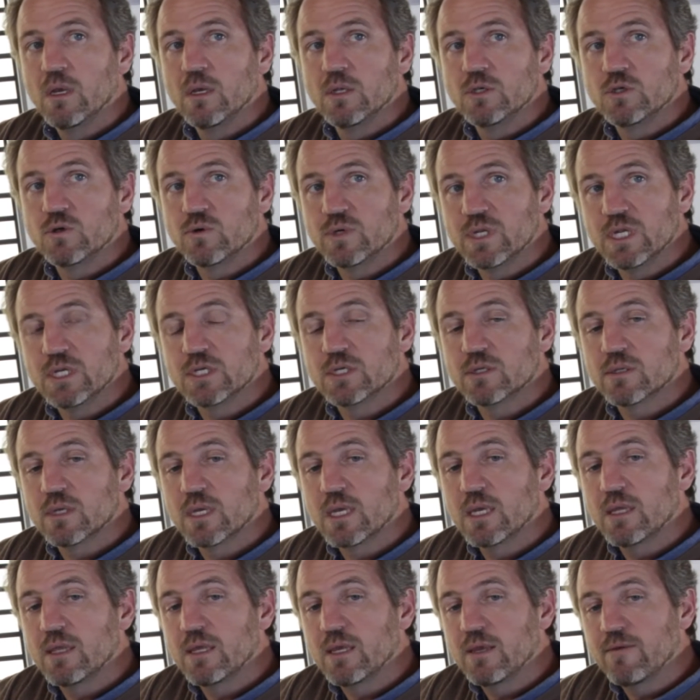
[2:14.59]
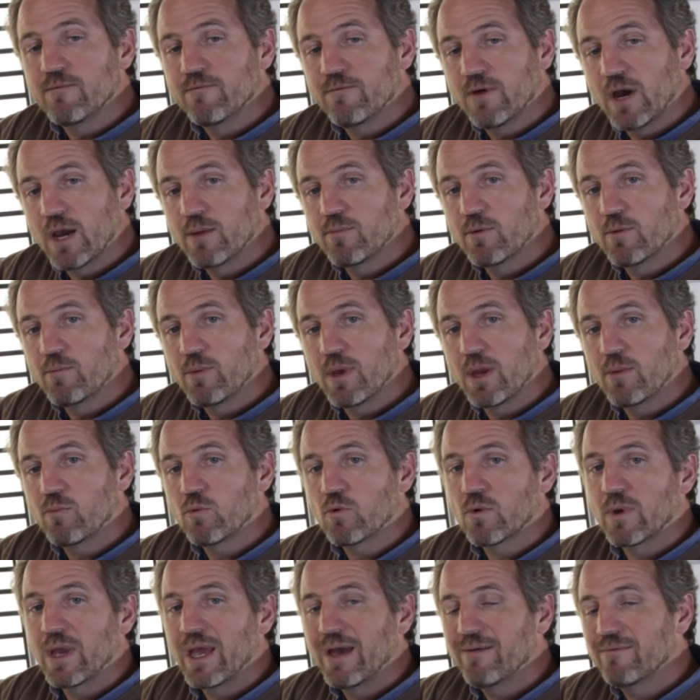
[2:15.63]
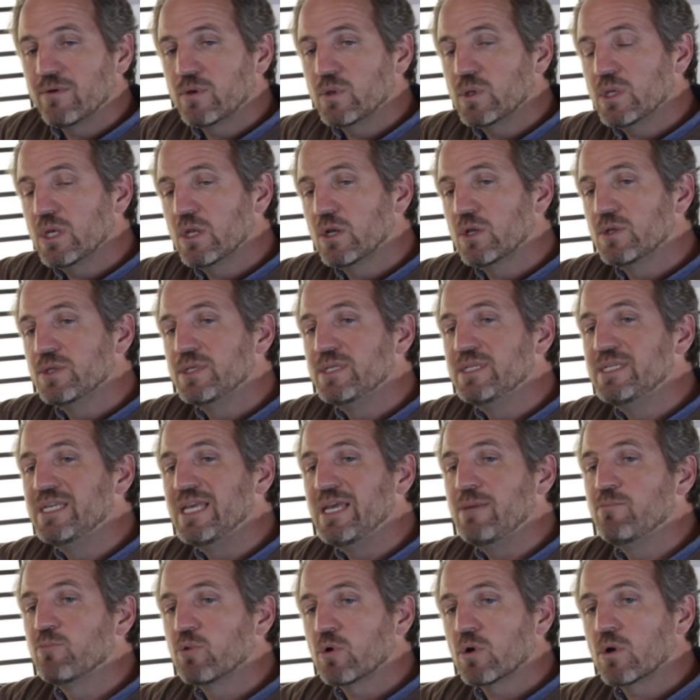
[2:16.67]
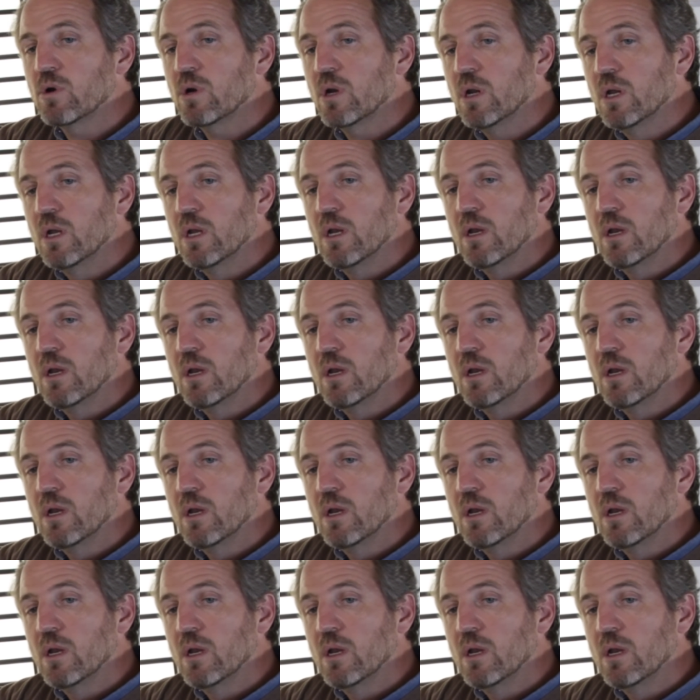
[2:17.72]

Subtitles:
Traditionally, the fiber paper will have a little deeper